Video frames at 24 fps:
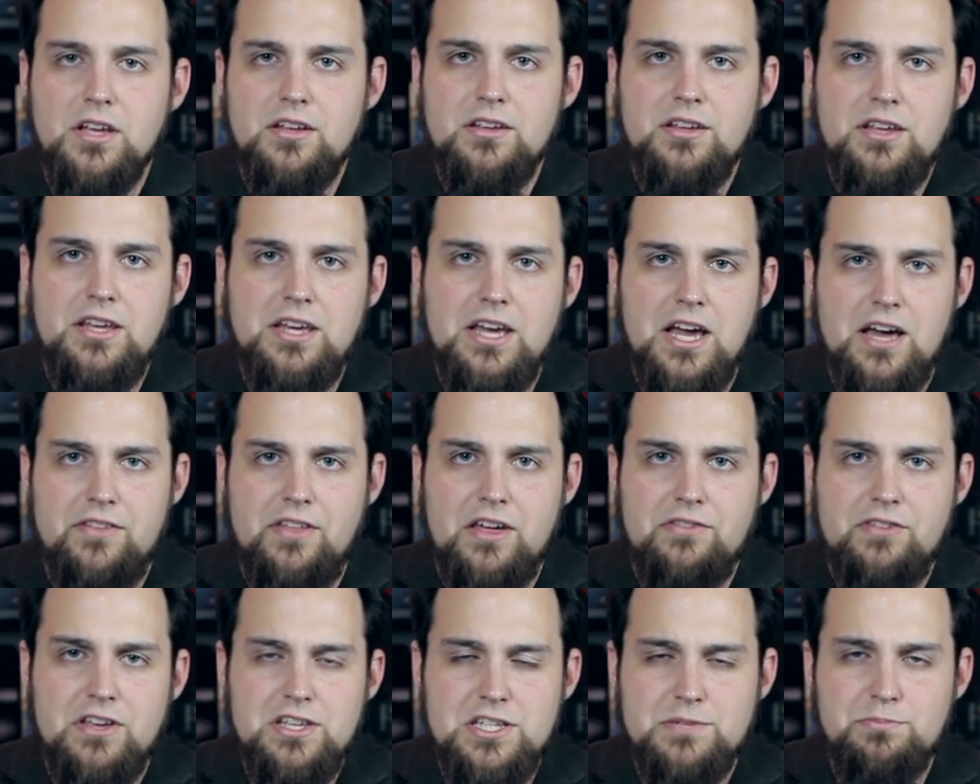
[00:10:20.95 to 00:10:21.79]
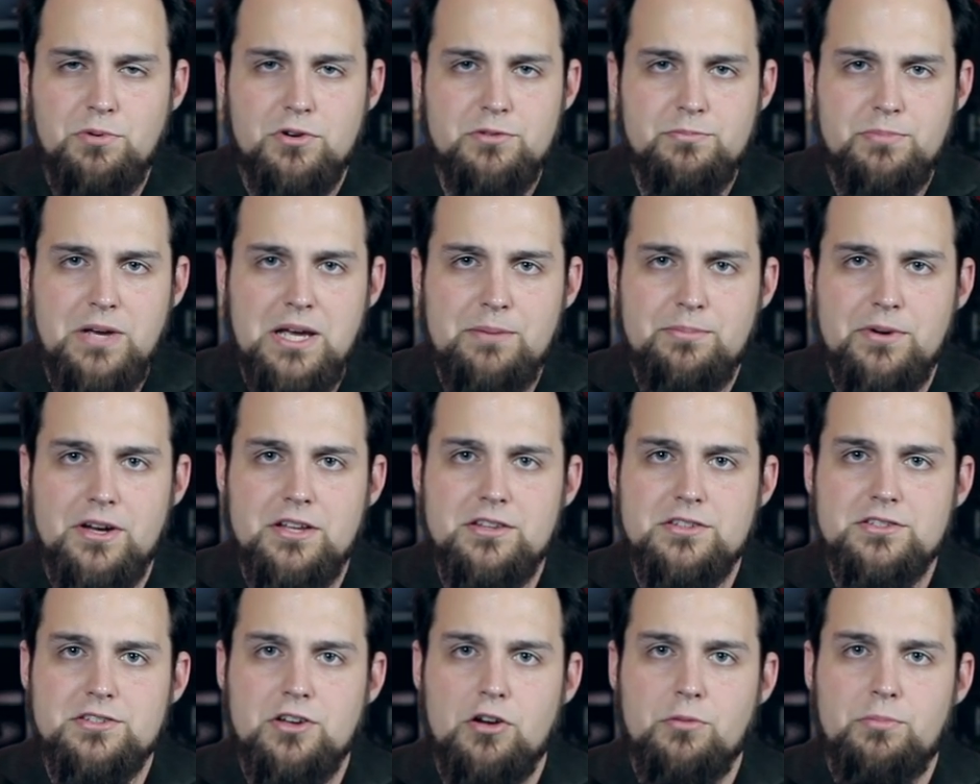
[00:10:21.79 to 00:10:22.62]
yeah, they they support PIPA
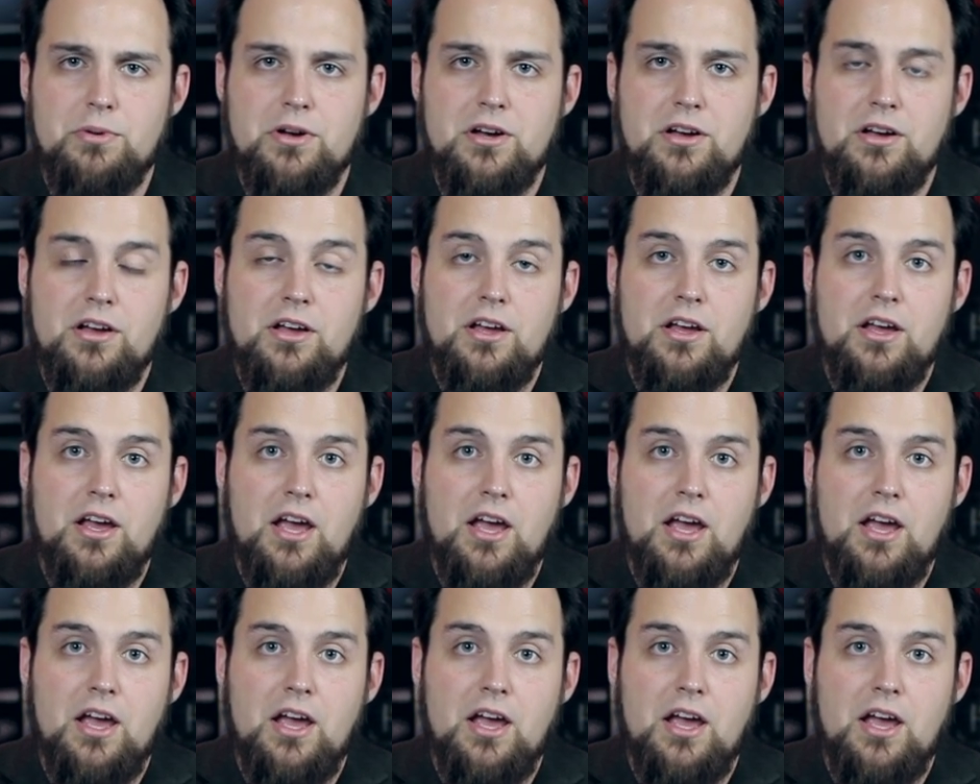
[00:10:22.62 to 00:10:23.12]
and SOPA."